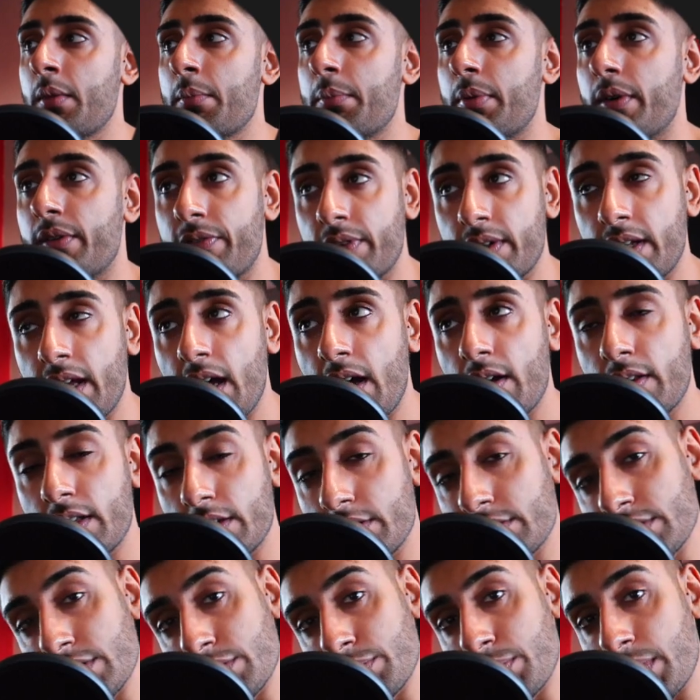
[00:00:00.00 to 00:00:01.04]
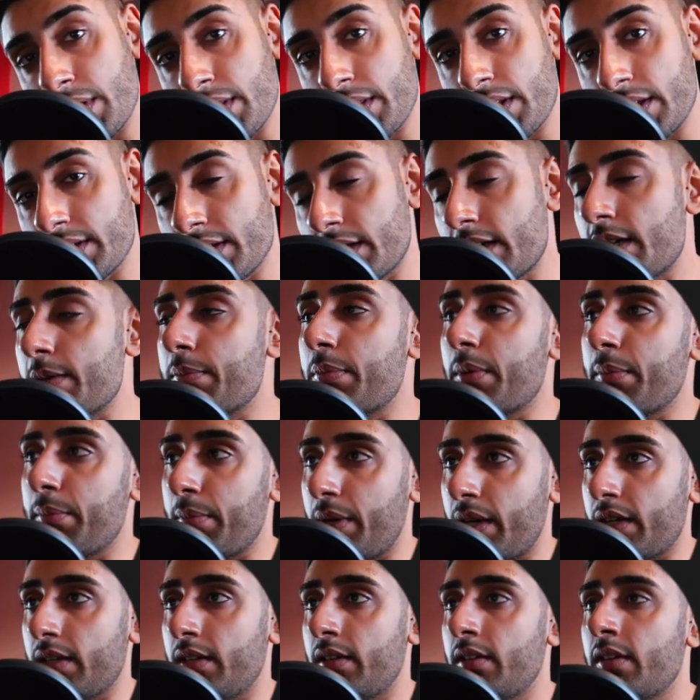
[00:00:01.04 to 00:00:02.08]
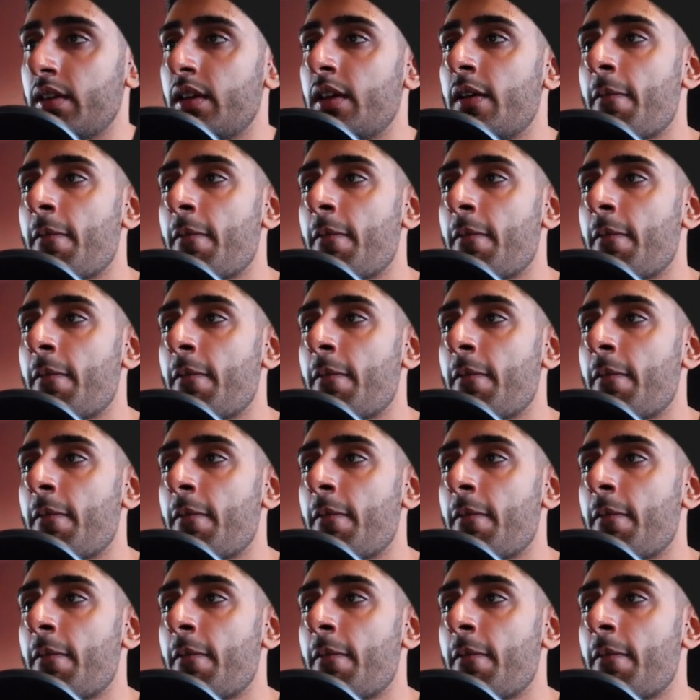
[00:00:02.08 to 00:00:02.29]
But for now, that's just one thing to keep in mind.